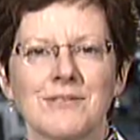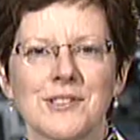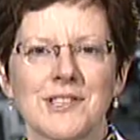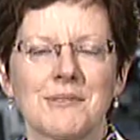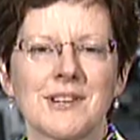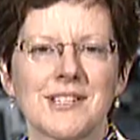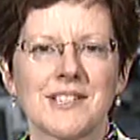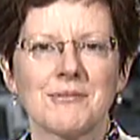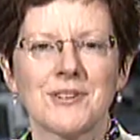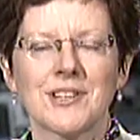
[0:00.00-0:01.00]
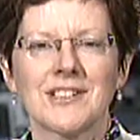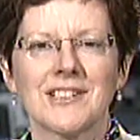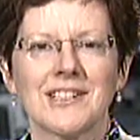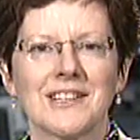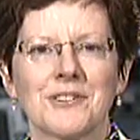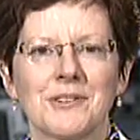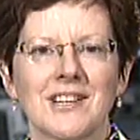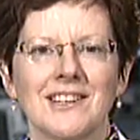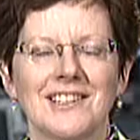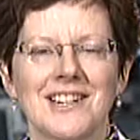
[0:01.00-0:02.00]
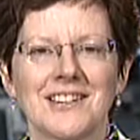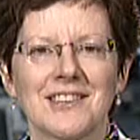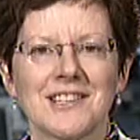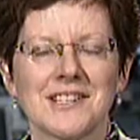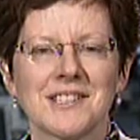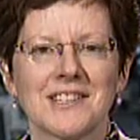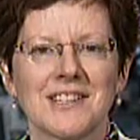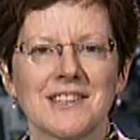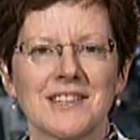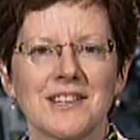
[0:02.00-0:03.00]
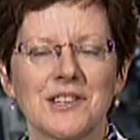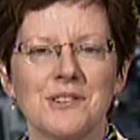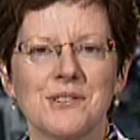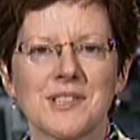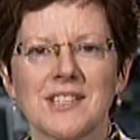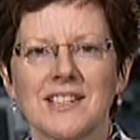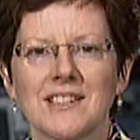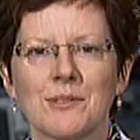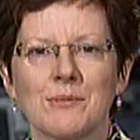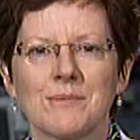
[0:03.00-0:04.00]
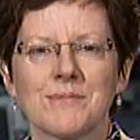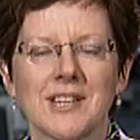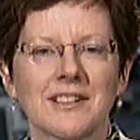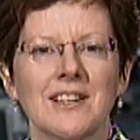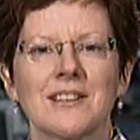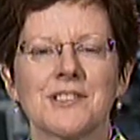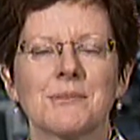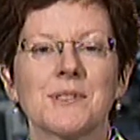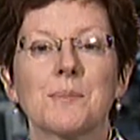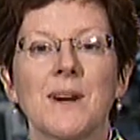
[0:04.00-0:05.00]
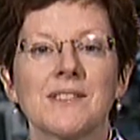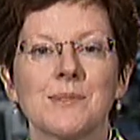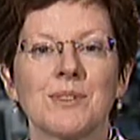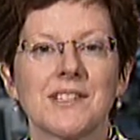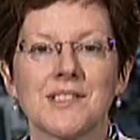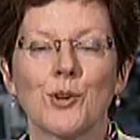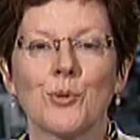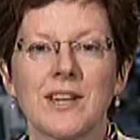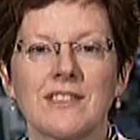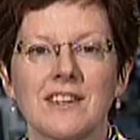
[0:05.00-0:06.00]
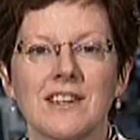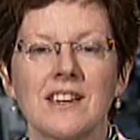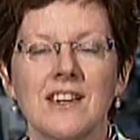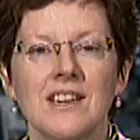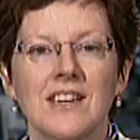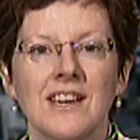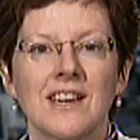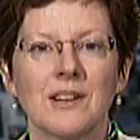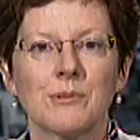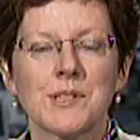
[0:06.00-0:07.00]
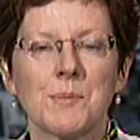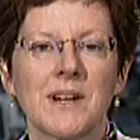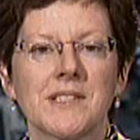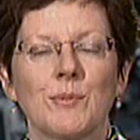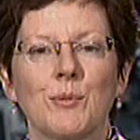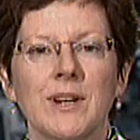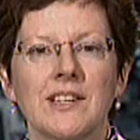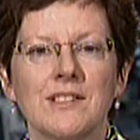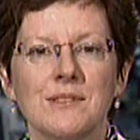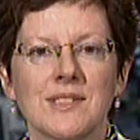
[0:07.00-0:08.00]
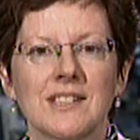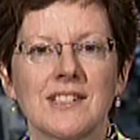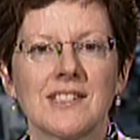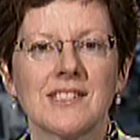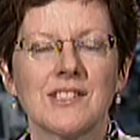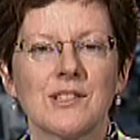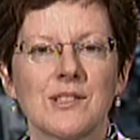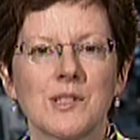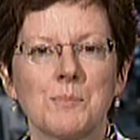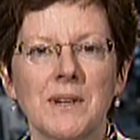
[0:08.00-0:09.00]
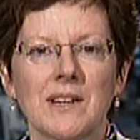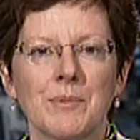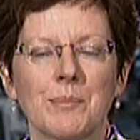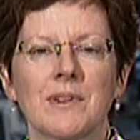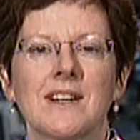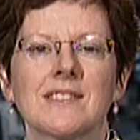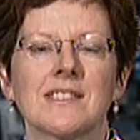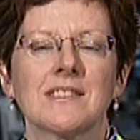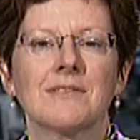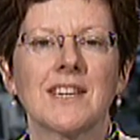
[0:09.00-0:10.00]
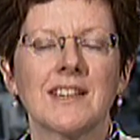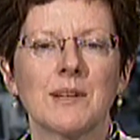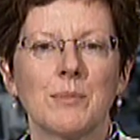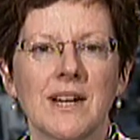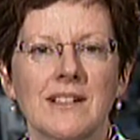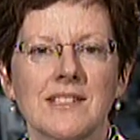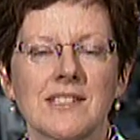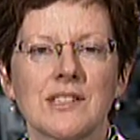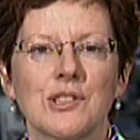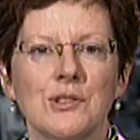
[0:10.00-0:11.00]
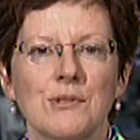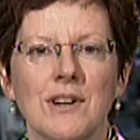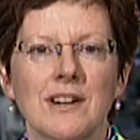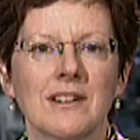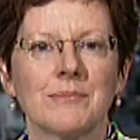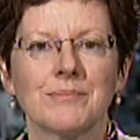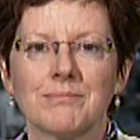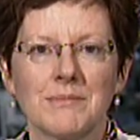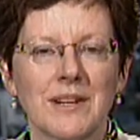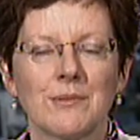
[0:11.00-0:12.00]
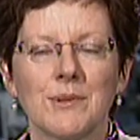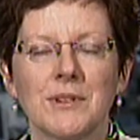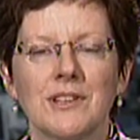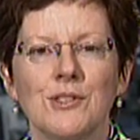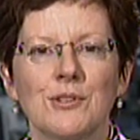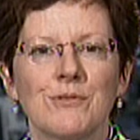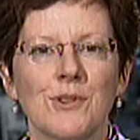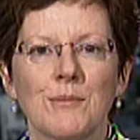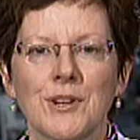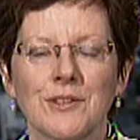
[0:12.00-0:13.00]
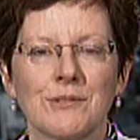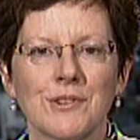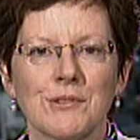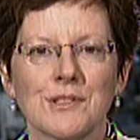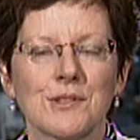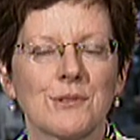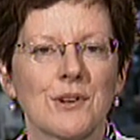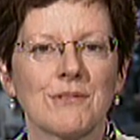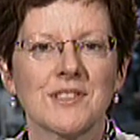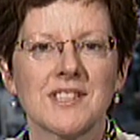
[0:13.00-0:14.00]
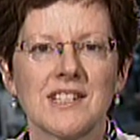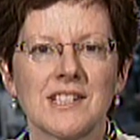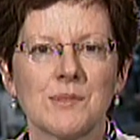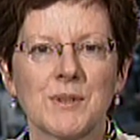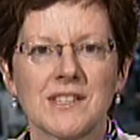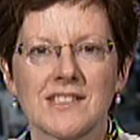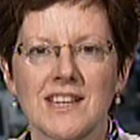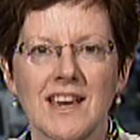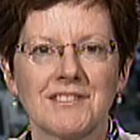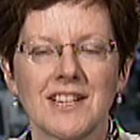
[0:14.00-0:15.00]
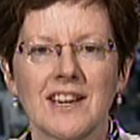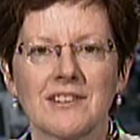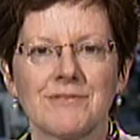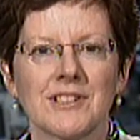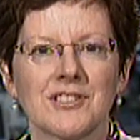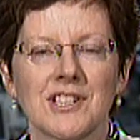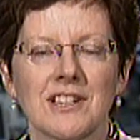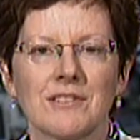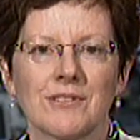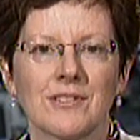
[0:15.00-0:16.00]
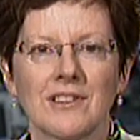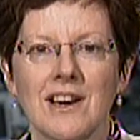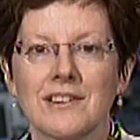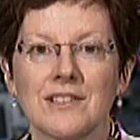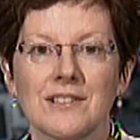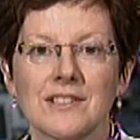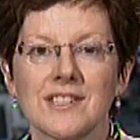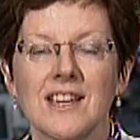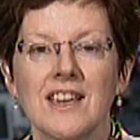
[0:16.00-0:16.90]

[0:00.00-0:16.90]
First, I want to say Roki and I agree on a lot of things, and I think using the technology responsibly is a great thing. And a responsible way to use it is to speed up the process of getting ballots to our men and women in uniform and other voters who are overseas, because they haven't had a fair shake for a lot of years.